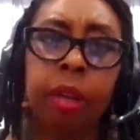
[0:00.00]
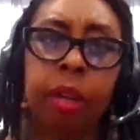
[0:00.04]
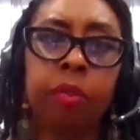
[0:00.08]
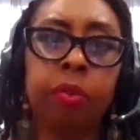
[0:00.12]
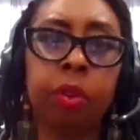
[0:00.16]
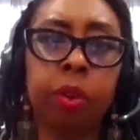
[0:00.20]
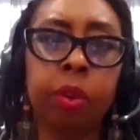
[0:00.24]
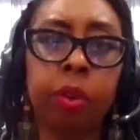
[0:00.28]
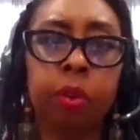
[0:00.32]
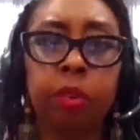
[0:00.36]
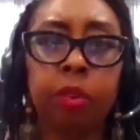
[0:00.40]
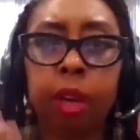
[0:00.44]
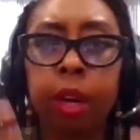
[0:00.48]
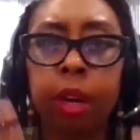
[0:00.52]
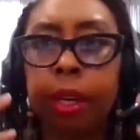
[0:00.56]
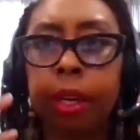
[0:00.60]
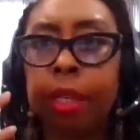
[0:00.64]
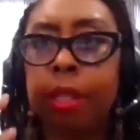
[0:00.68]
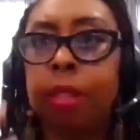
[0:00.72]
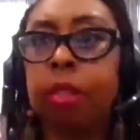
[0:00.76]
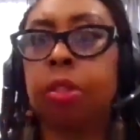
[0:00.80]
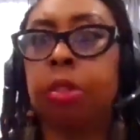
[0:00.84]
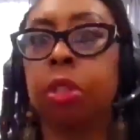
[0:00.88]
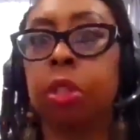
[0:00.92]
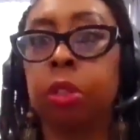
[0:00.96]
If you're very
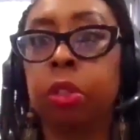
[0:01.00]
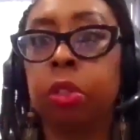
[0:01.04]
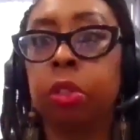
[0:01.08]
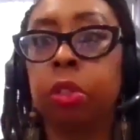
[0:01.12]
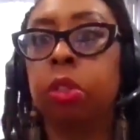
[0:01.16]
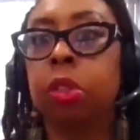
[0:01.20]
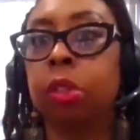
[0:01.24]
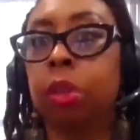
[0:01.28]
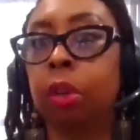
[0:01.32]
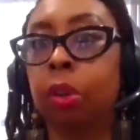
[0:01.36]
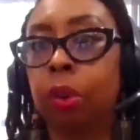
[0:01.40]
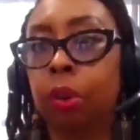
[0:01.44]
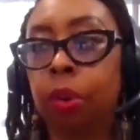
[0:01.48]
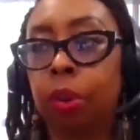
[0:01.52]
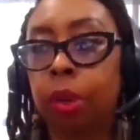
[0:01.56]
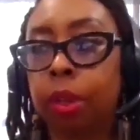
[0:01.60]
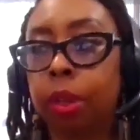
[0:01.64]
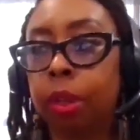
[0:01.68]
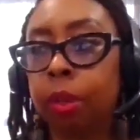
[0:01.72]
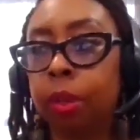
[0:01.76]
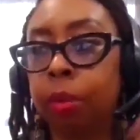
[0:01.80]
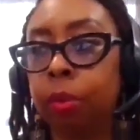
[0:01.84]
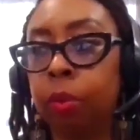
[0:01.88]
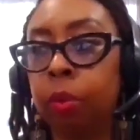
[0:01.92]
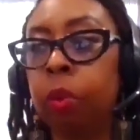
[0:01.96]
intentional
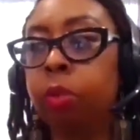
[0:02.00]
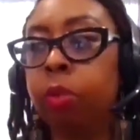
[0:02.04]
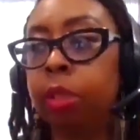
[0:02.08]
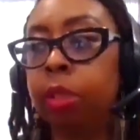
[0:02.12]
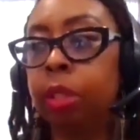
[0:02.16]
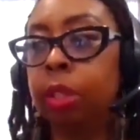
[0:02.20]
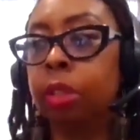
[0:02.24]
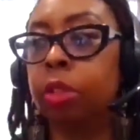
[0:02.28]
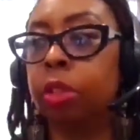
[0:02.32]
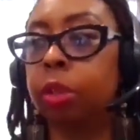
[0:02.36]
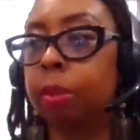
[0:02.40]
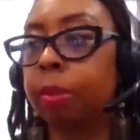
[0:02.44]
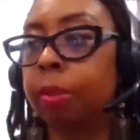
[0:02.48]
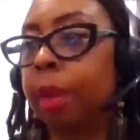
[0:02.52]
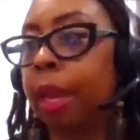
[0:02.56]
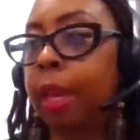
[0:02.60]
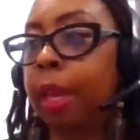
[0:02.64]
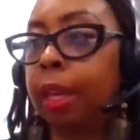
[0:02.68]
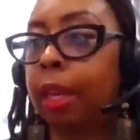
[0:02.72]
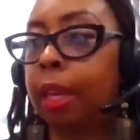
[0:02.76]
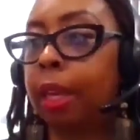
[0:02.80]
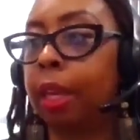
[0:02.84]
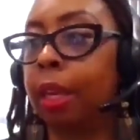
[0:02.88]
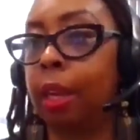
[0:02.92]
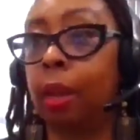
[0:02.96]
on the moves that you're
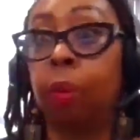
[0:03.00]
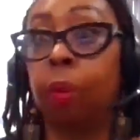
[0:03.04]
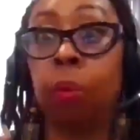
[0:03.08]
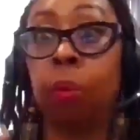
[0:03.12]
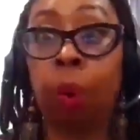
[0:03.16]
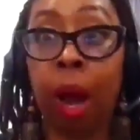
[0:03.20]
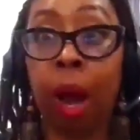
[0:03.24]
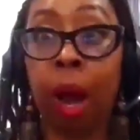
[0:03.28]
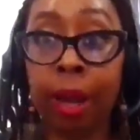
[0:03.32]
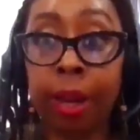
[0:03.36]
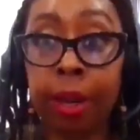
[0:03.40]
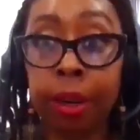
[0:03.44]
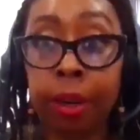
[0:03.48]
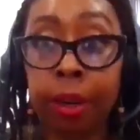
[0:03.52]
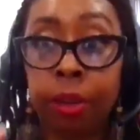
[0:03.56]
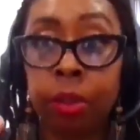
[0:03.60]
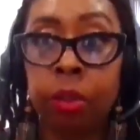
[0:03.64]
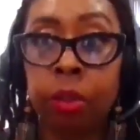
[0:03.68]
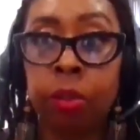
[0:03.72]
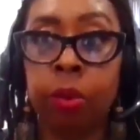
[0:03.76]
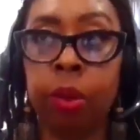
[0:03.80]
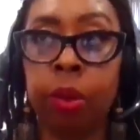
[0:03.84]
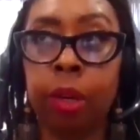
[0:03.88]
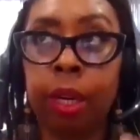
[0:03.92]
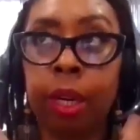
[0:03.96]
making and why you're
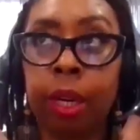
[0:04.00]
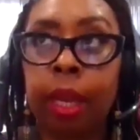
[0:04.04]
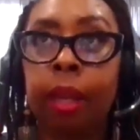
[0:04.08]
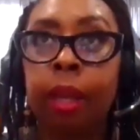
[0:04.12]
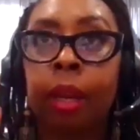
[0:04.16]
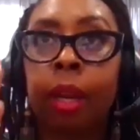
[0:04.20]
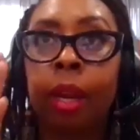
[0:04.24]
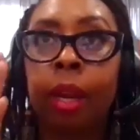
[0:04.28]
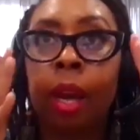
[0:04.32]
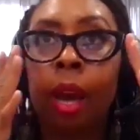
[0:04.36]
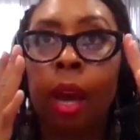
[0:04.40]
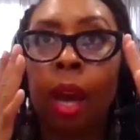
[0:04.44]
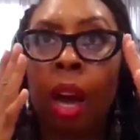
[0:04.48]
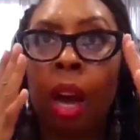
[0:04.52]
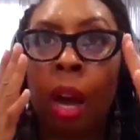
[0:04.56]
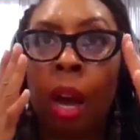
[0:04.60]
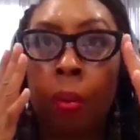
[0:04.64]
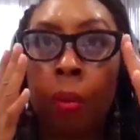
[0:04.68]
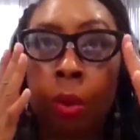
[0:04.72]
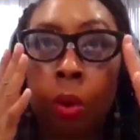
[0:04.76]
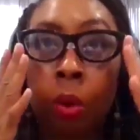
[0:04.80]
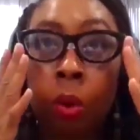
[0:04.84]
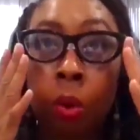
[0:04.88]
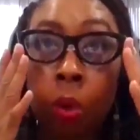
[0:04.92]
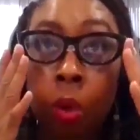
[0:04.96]
doing it,
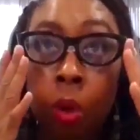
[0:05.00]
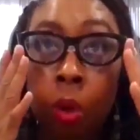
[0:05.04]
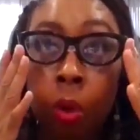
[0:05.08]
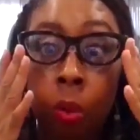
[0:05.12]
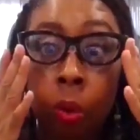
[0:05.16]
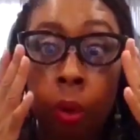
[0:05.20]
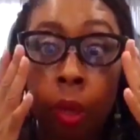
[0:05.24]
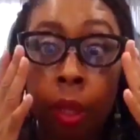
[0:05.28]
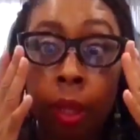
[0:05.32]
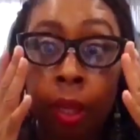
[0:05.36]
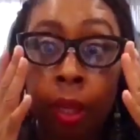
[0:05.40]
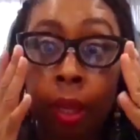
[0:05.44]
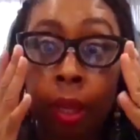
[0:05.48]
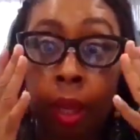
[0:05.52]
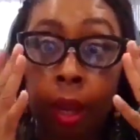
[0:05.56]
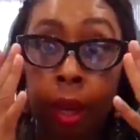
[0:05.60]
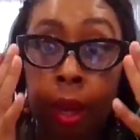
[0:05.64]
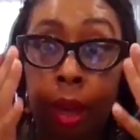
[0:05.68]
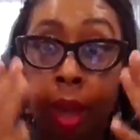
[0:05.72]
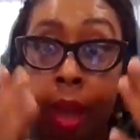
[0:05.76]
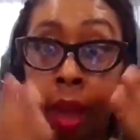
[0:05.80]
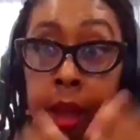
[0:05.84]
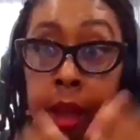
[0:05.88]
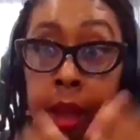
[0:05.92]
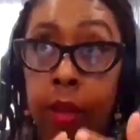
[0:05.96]
you really can
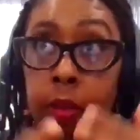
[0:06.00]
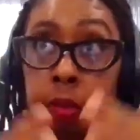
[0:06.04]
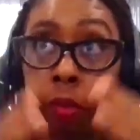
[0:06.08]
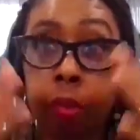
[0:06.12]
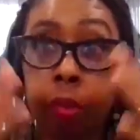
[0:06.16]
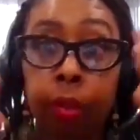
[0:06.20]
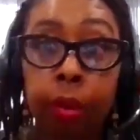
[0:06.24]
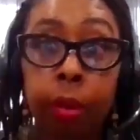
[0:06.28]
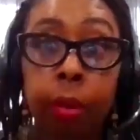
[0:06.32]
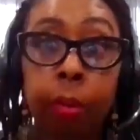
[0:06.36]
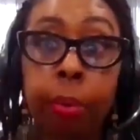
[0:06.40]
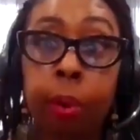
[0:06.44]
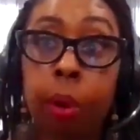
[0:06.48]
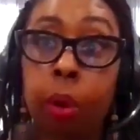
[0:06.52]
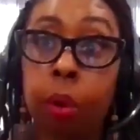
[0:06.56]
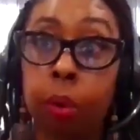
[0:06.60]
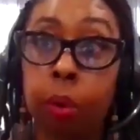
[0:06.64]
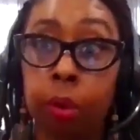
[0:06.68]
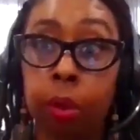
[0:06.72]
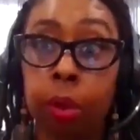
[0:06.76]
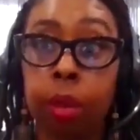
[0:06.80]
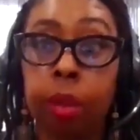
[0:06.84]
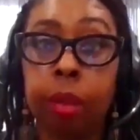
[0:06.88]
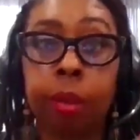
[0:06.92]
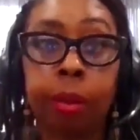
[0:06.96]
have
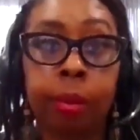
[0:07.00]
both.